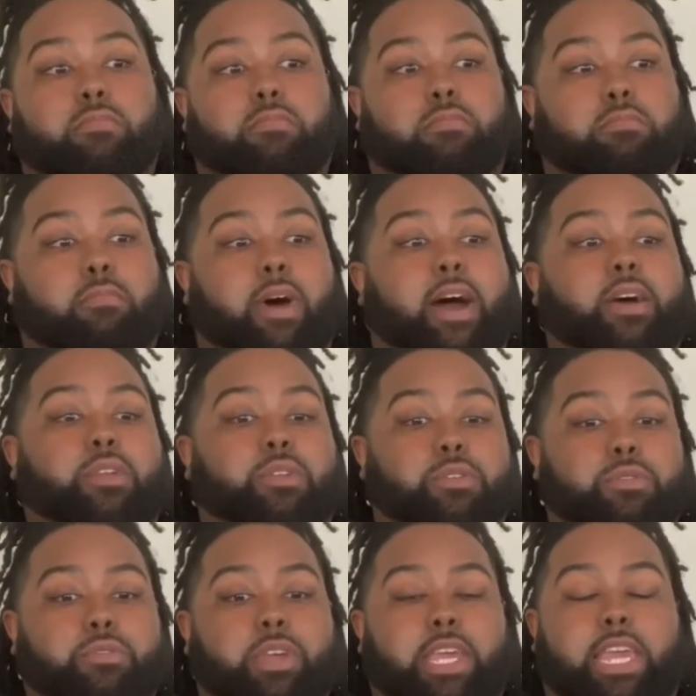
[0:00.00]

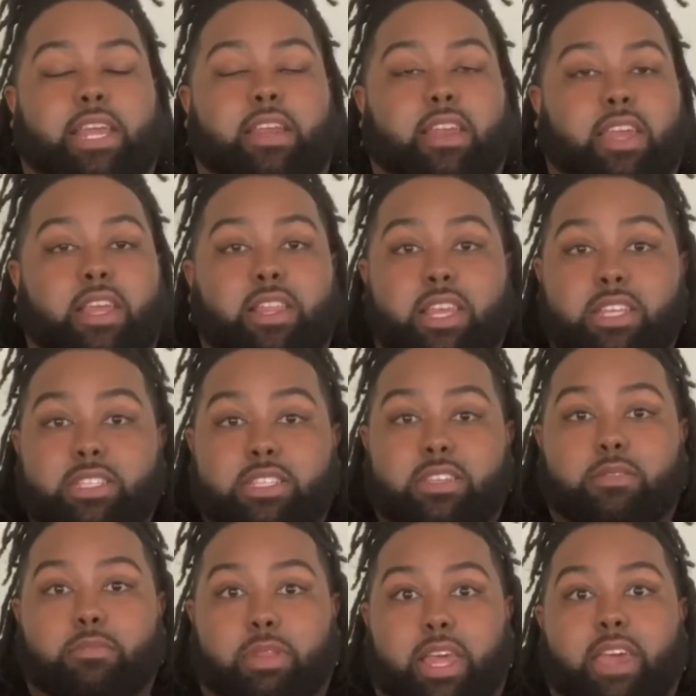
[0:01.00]
model in Atlanta,
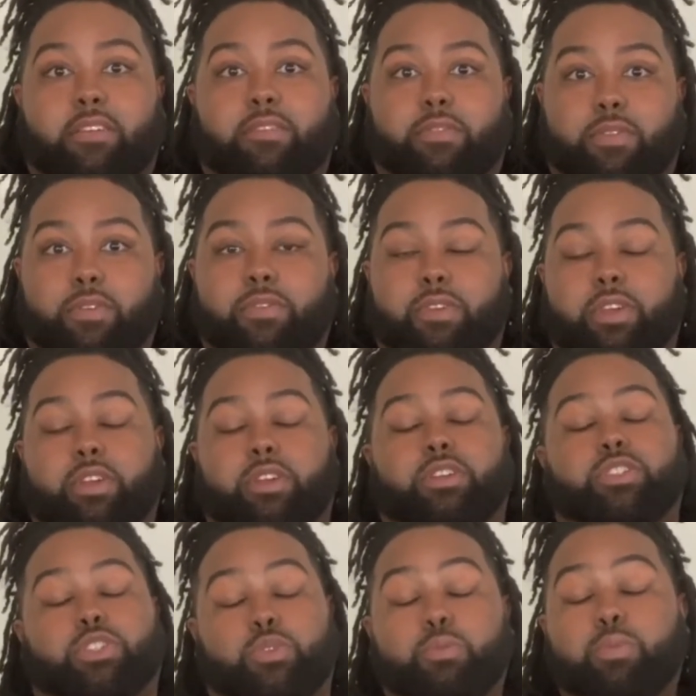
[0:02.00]
black full-figure
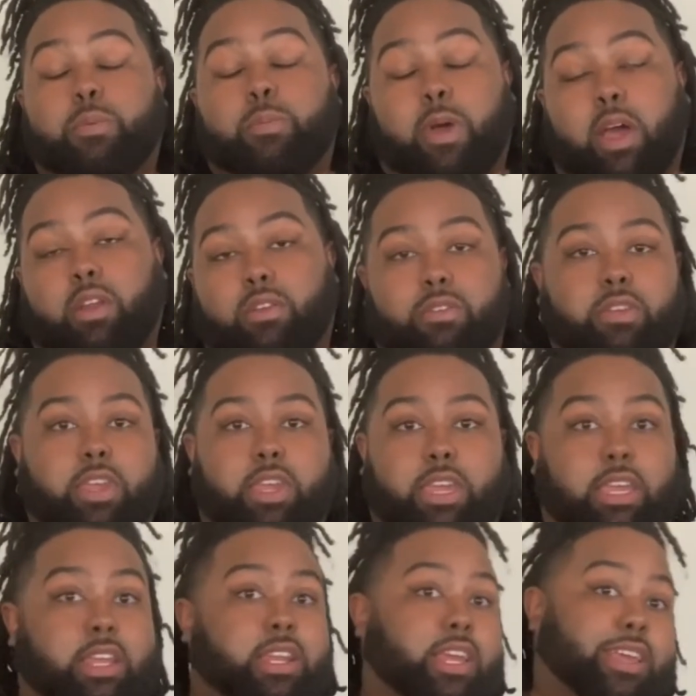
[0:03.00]
supermodel
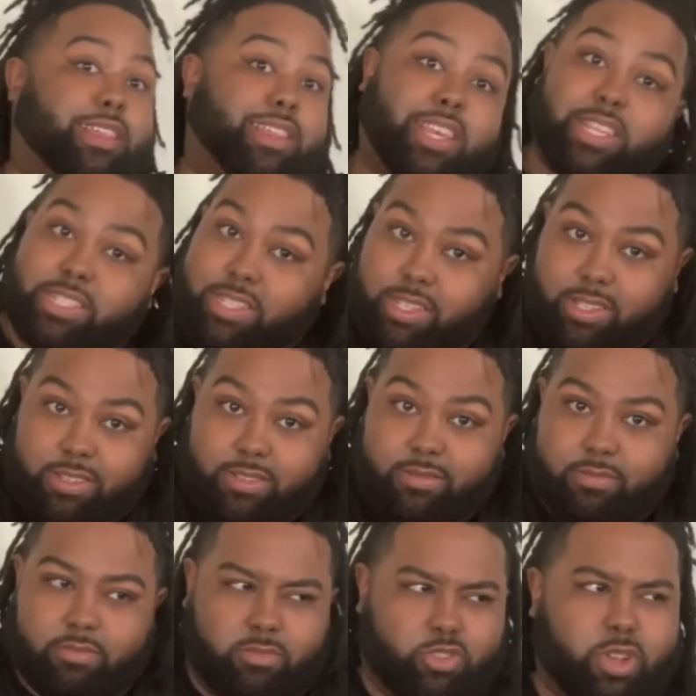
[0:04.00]
in Atlanta,
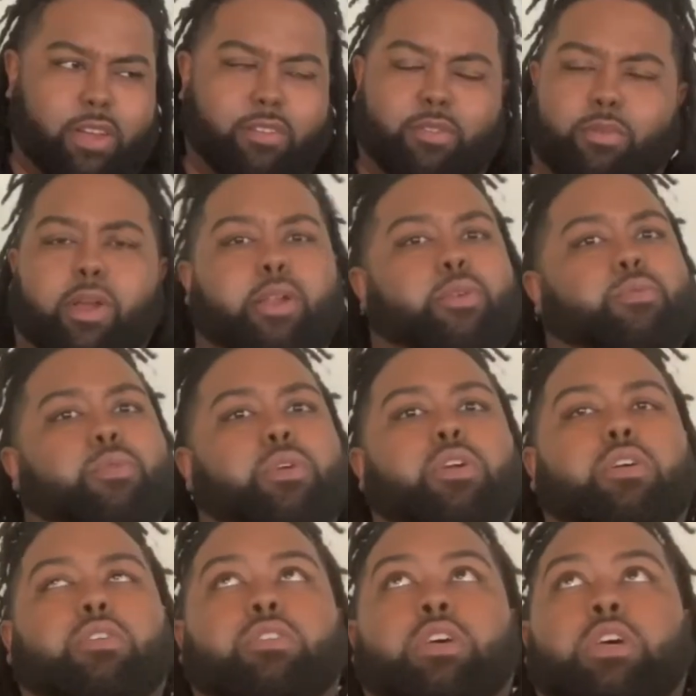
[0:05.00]
travel around the
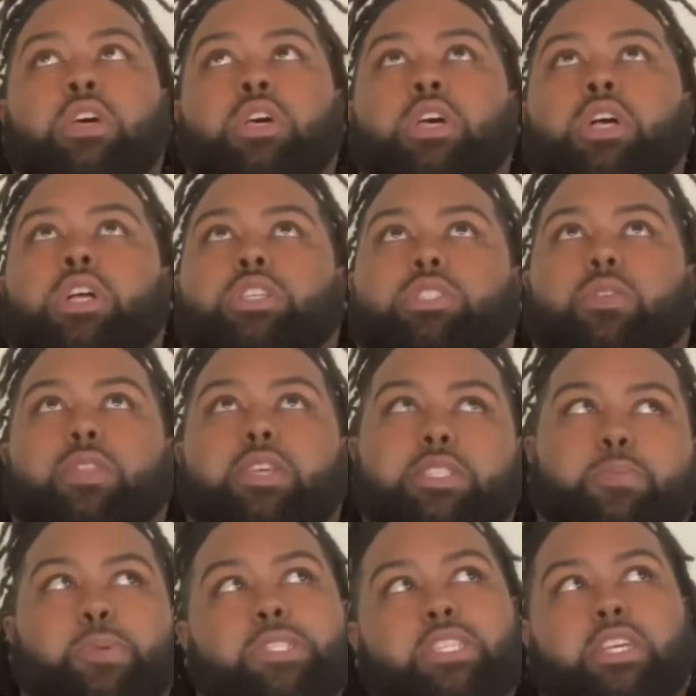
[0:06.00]
world. So this
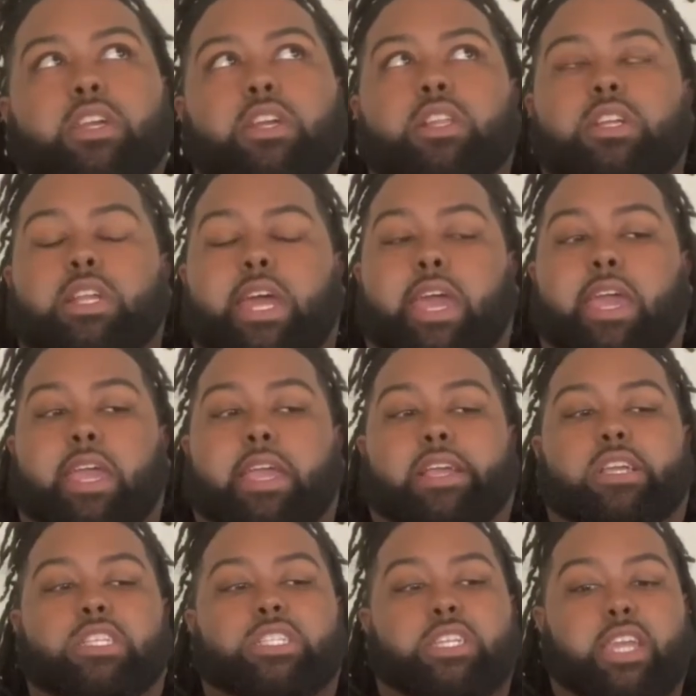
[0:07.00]
particular day,
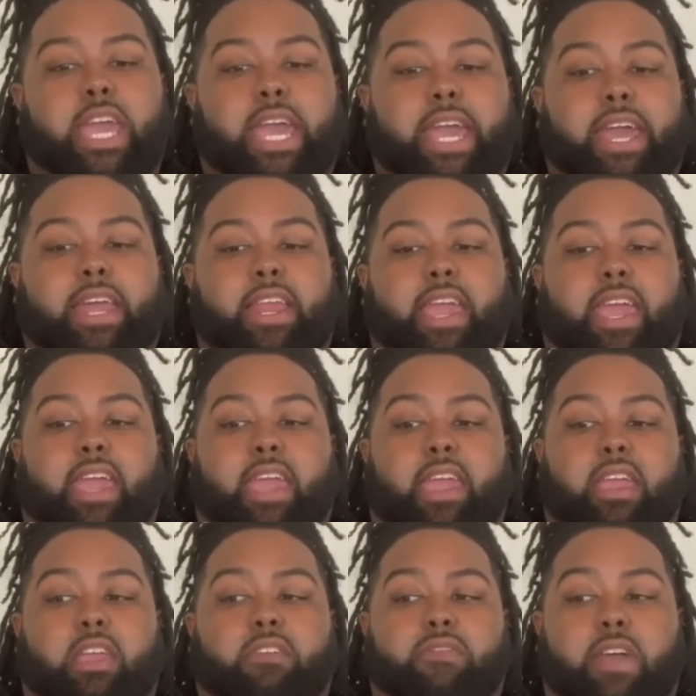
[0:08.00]
she had
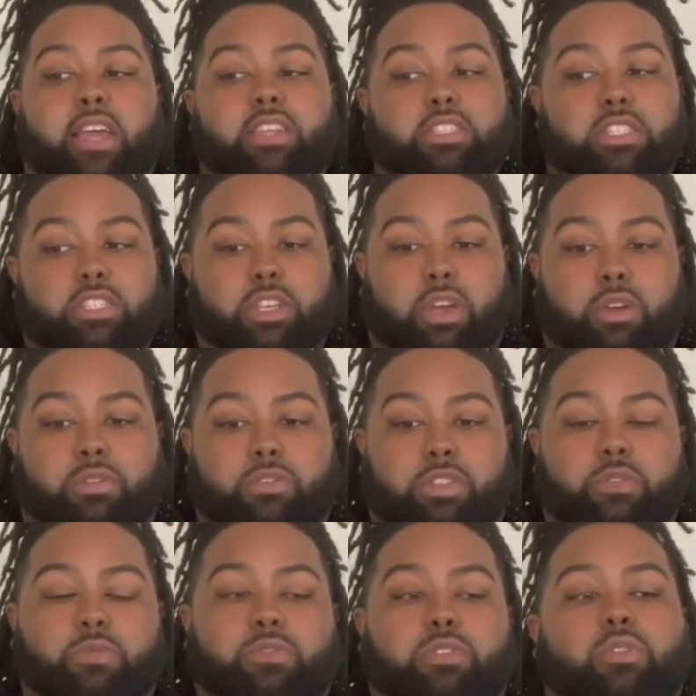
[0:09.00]
a fashion show. She
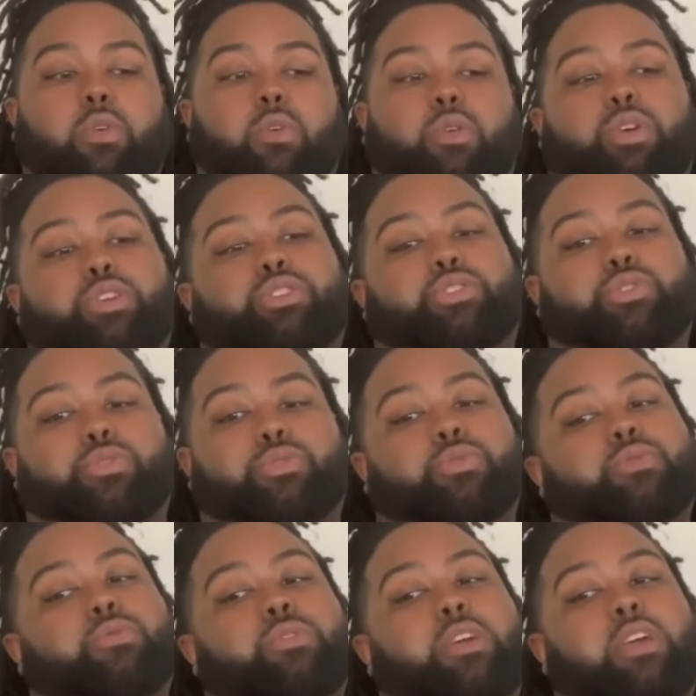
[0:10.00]
was going
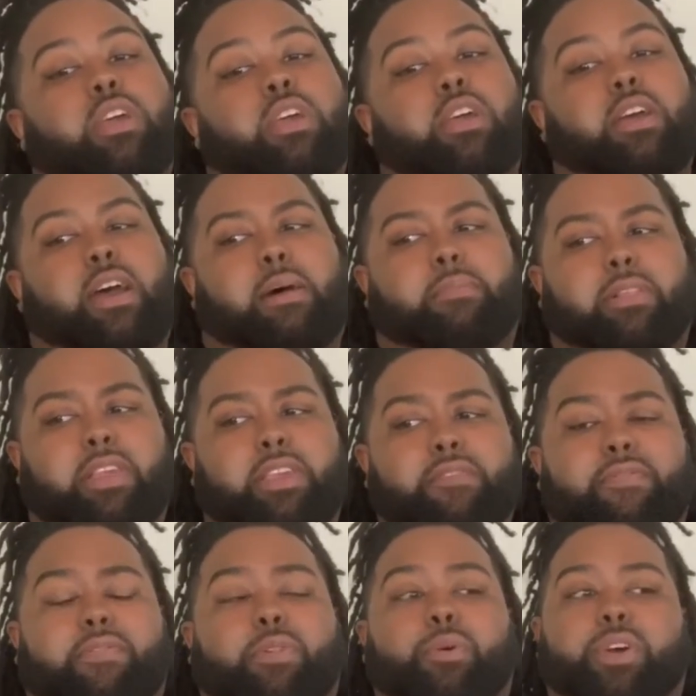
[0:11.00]
to, I believe,
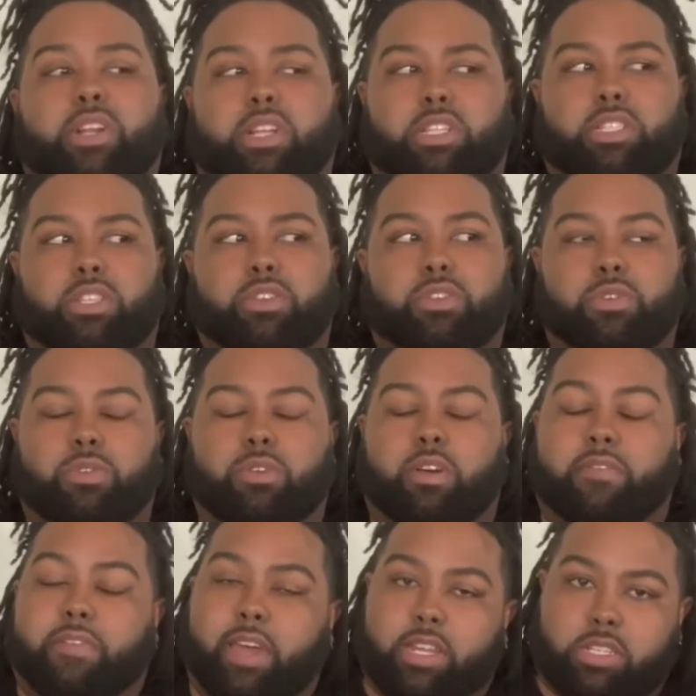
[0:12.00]
Florida to do a
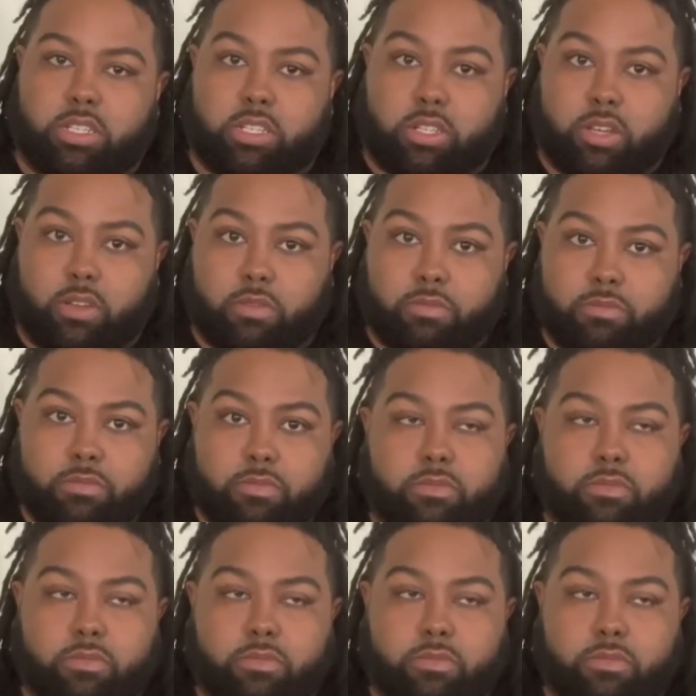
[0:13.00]
fashion show.